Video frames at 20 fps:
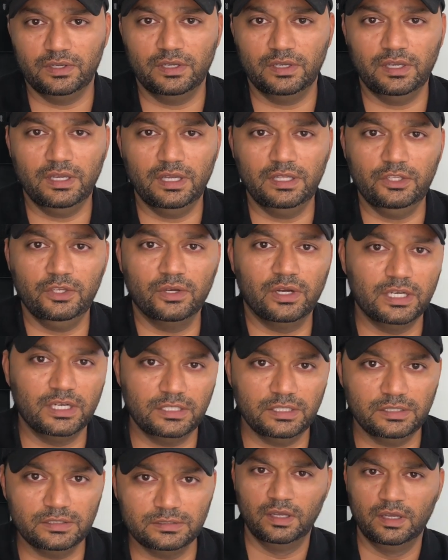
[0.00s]
in your
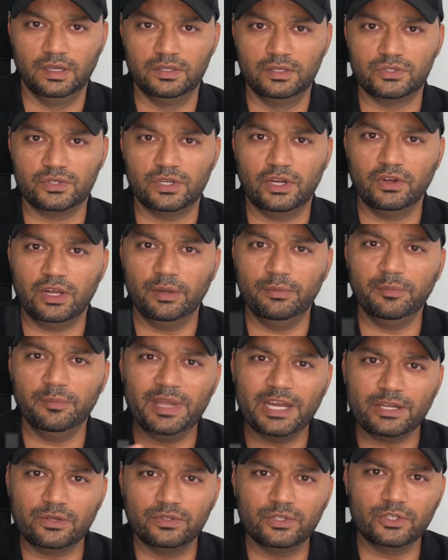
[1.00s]
article. So now coming
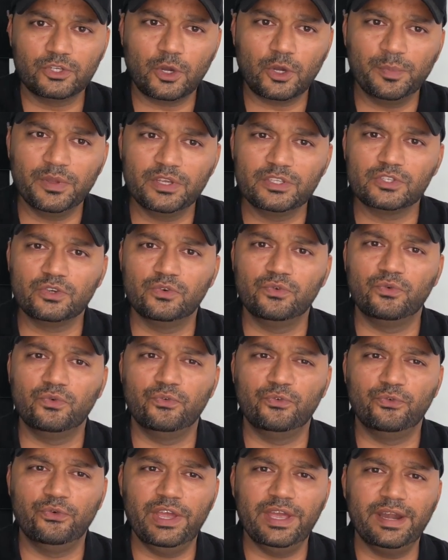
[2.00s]
back to the topic, so
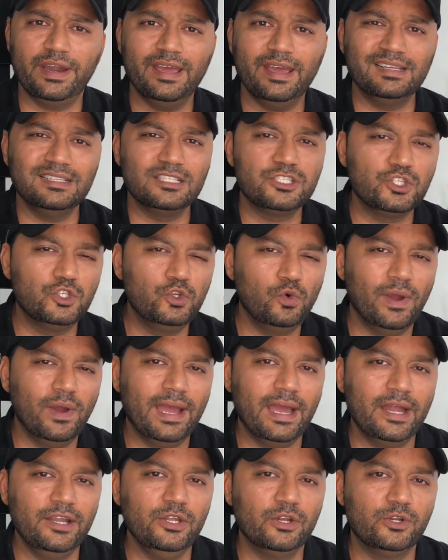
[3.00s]
where else to
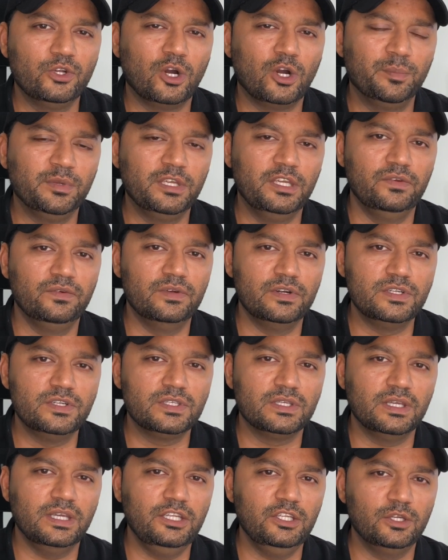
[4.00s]
add your top
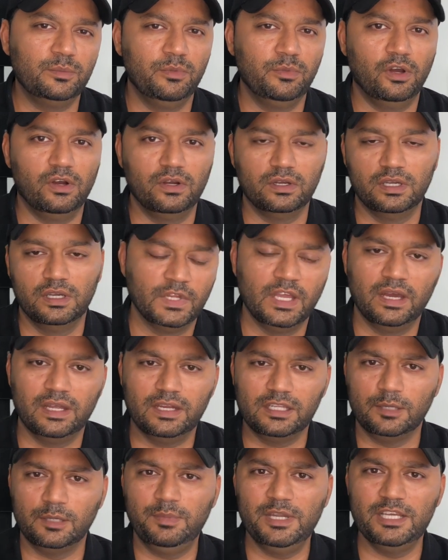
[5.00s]
keywords in your blog?
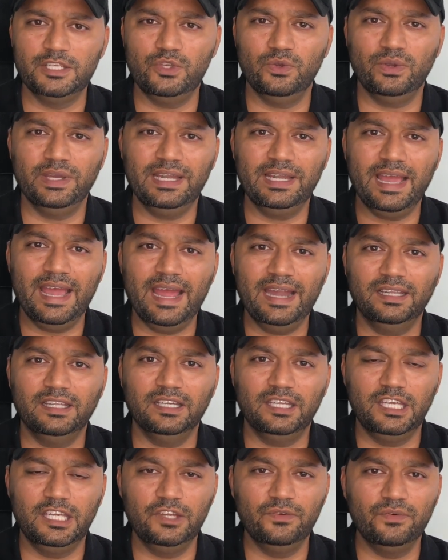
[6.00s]
Another place you can add the
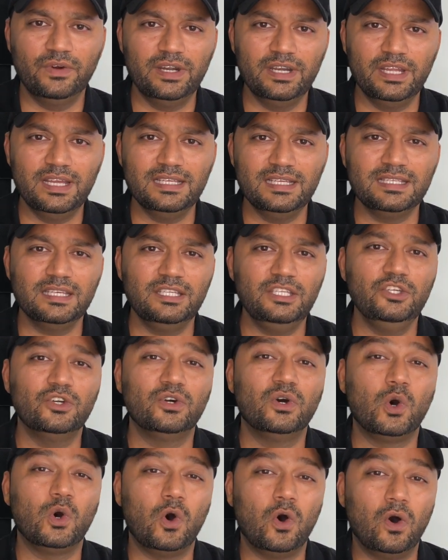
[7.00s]
keyword is in
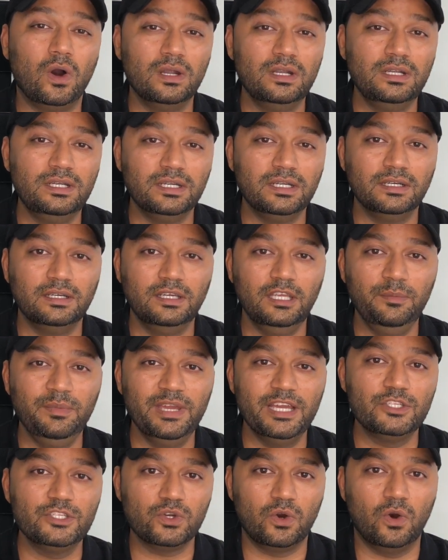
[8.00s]
your
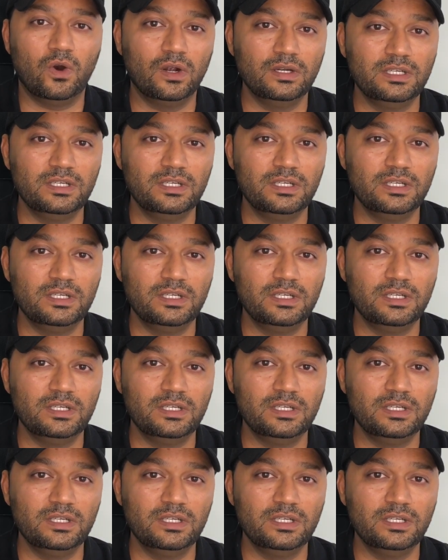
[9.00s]
image alt